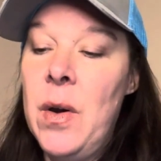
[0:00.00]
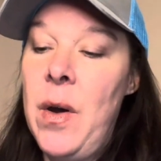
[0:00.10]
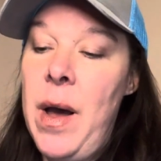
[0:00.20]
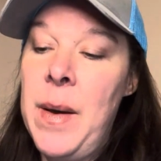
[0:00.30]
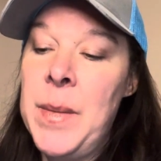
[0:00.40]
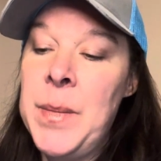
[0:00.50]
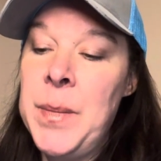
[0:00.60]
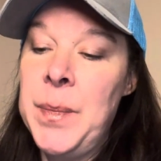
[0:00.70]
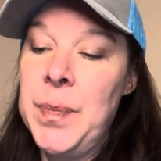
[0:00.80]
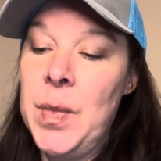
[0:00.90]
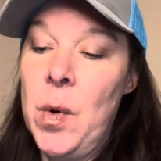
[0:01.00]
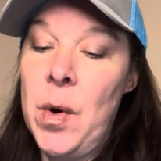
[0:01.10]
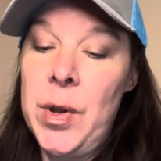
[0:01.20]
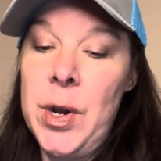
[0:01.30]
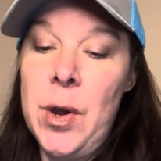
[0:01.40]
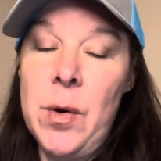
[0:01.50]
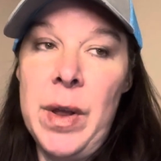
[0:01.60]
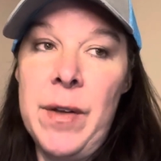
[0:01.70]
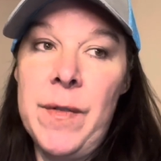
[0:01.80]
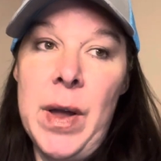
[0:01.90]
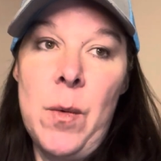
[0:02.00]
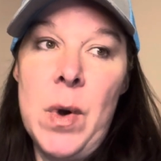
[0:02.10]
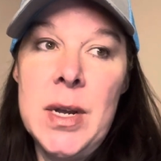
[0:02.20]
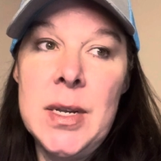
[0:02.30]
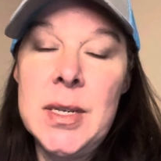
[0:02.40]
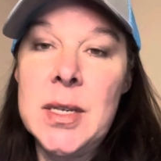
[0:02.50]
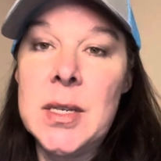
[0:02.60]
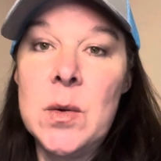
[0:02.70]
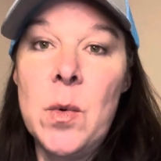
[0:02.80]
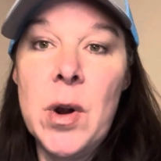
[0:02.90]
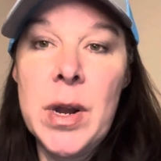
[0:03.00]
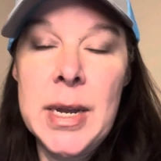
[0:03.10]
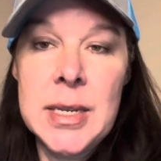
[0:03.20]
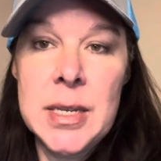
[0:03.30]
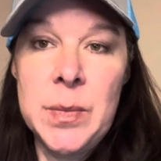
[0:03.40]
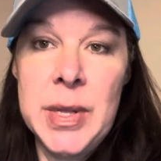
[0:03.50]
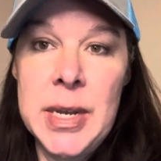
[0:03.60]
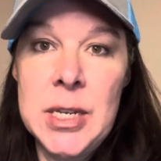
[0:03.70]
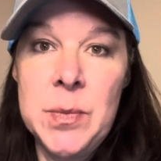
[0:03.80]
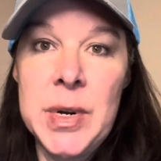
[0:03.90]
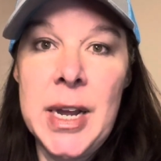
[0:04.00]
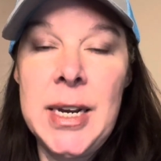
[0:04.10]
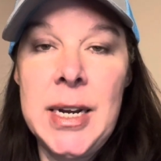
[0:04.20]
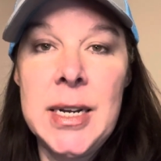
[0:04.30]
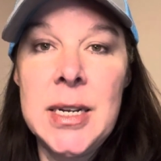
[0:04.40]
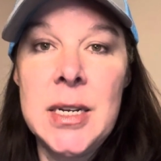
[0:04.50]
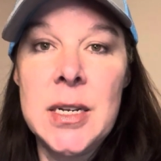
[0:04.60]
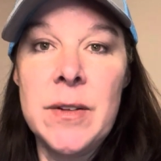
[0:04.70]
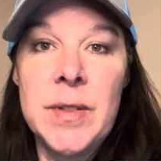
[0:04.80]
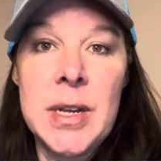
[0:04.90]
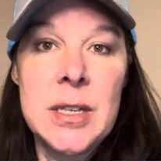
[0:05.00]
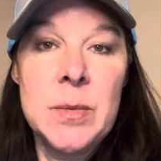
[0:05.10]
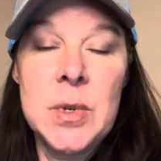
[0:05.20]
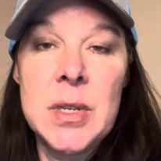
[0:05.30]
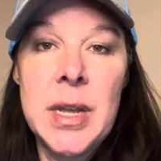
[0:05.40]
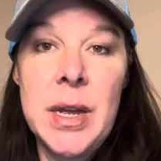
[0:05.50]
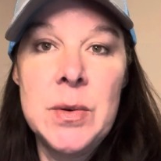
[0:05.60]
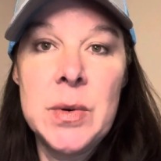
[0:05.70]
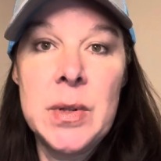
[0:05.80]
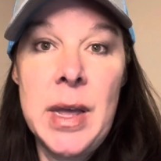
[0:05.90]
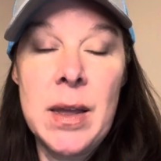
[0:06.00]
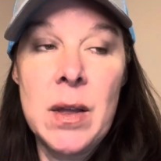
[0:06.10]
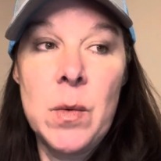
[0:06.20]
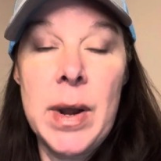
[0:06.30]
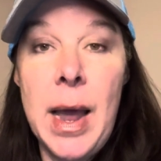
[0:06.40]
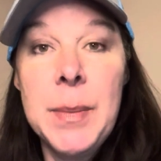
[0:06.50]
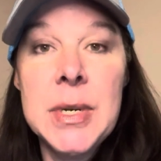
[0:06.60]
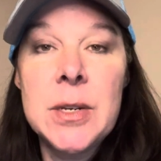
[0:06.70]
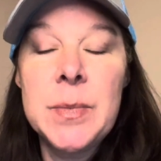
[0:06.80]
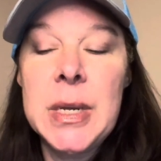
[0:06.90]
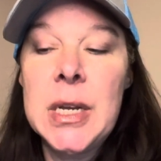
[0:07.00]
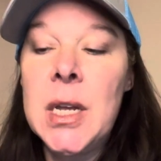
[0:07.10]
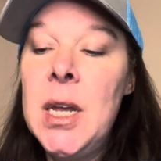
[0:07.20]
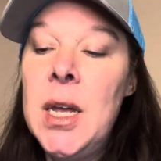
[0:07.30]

Um, or, you know, if I was working someplace, but I needed a flexible schedule, like what happened to me,